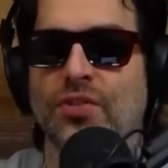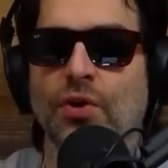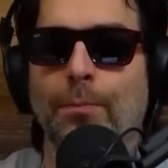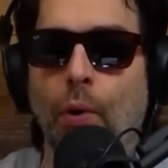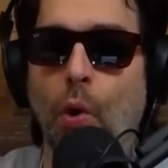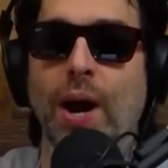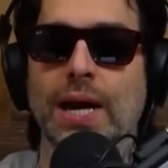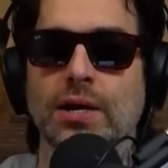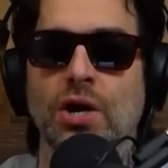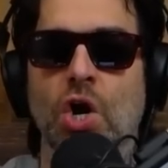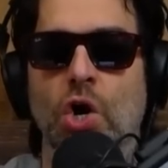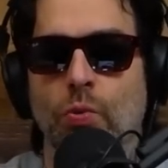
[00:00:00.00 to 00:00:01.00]
to the
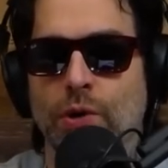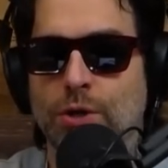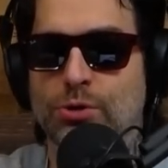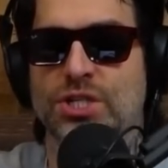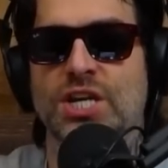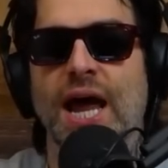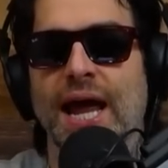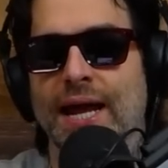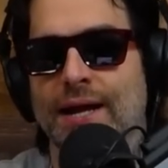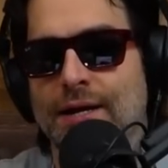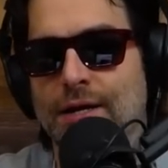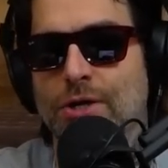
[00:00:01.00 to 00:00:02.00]
point where you
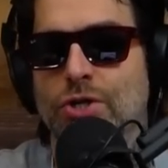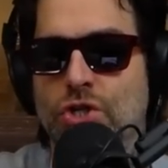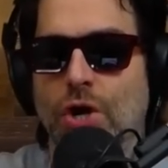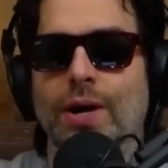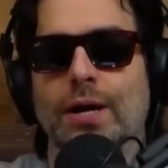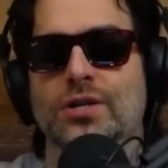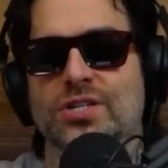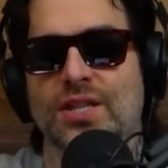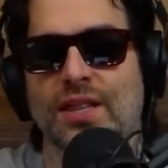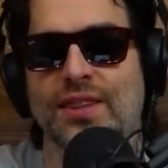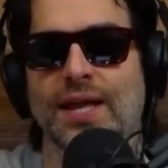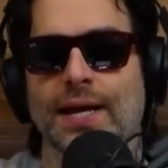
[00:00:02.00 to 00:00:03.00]
say, so here's
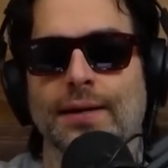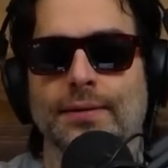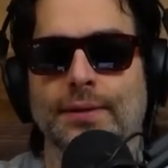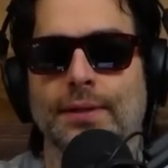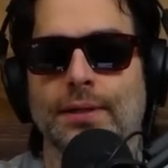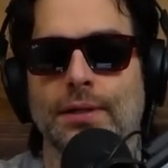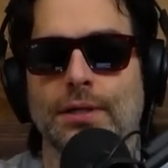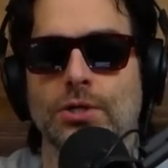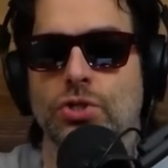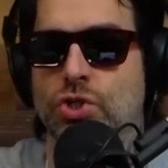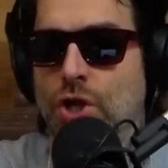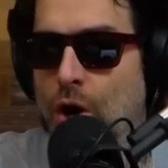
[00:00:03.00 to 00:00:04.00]
the thing.
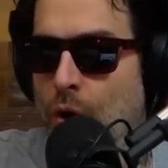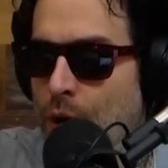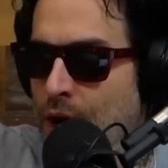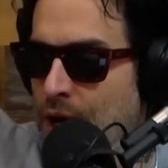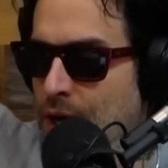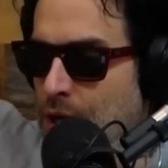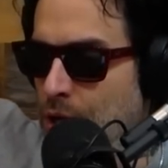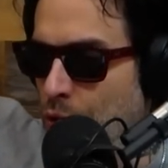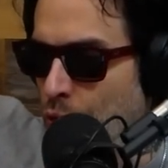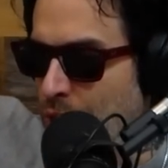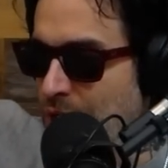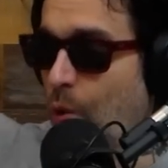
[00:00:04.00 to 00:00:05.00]
So
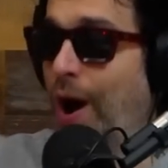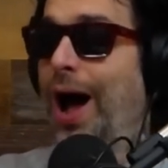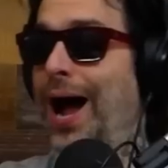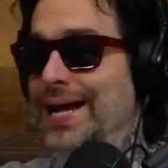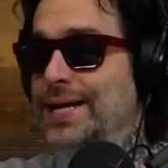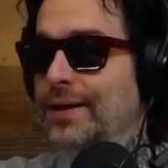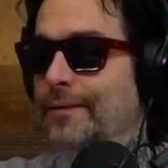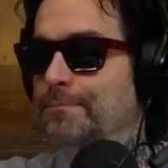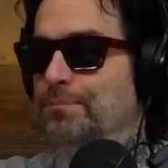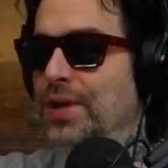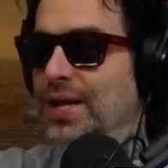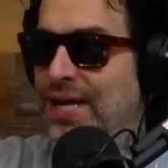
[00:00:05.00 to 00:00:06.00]
rewind,
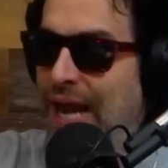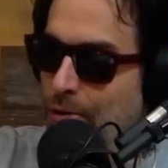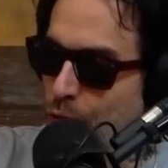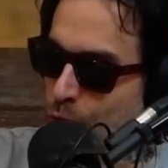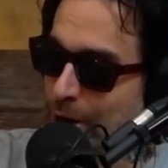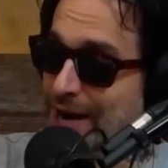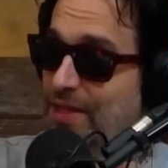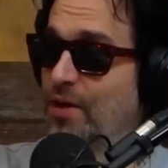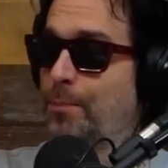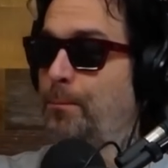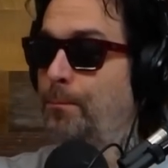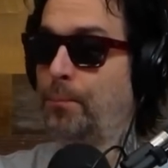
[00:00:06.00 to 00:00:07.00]
get rid of
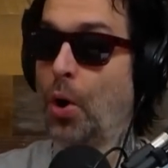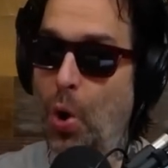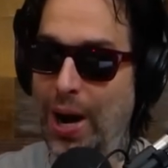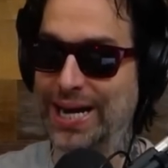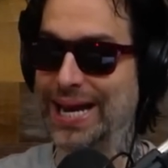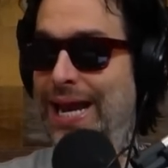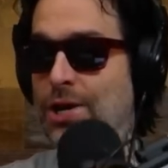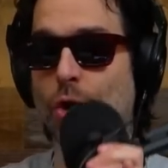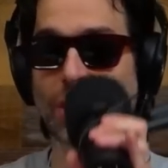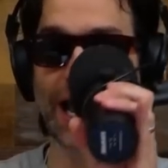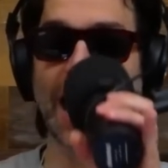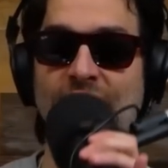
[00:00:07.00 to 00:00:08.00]
the point in
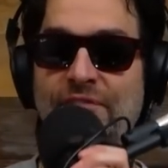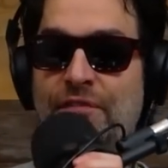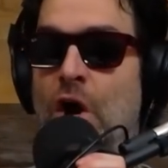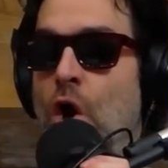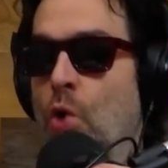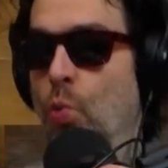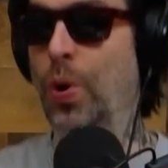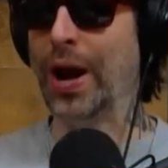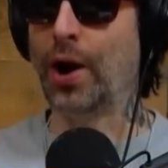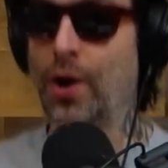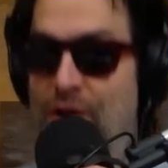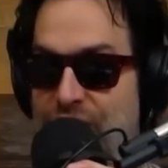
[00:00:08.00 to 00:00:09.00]
your life
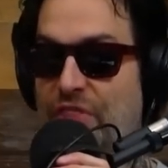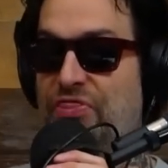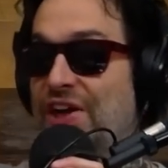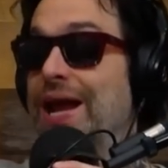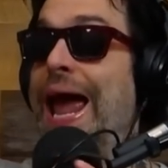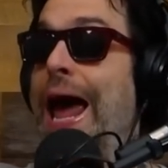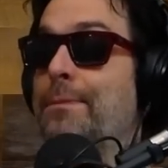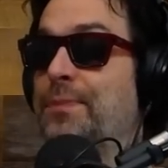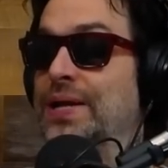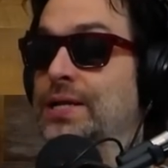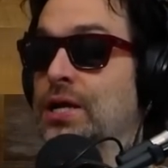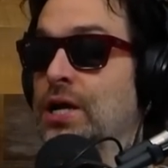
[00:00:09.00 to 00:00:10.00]
where the thing
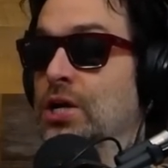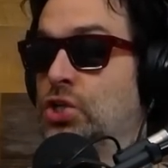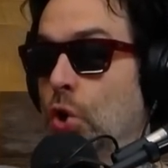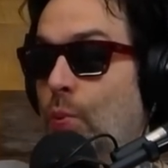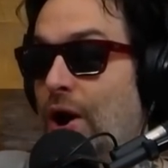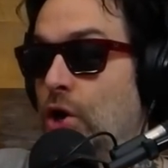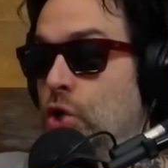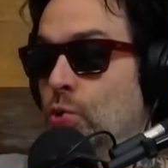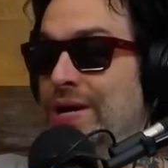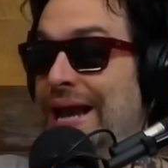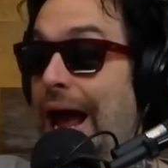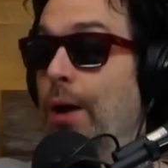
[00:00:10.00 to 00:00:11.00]
happened to where you
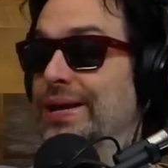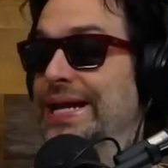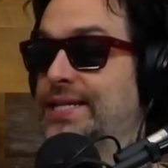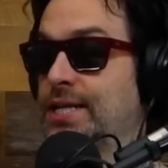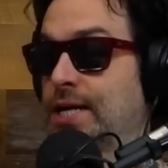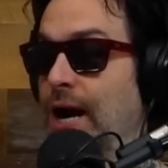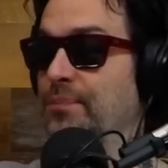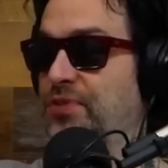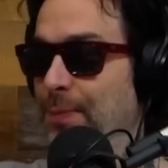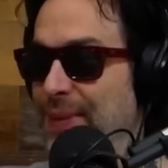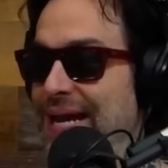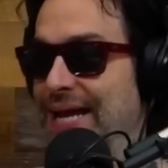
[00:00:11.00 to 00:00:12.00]
now need to come
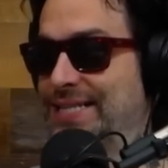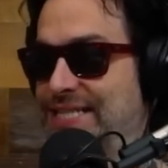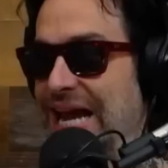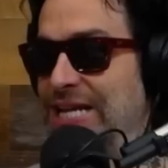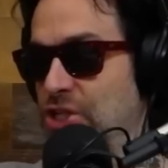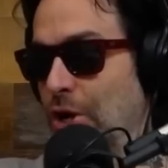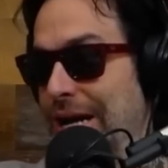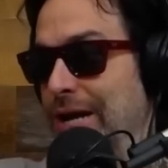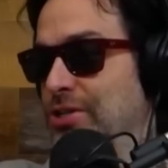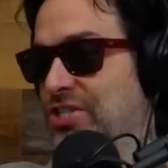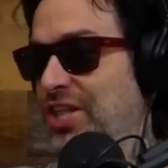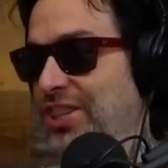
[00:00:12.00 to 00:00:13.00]
to me and say, so
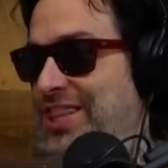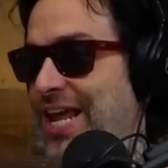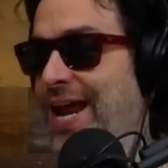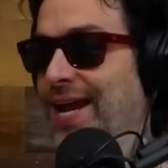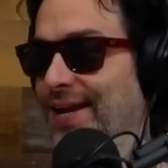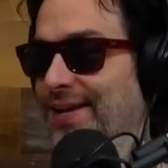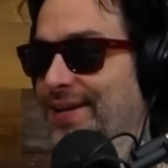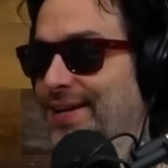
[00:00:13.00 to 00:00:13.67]
here's the thing.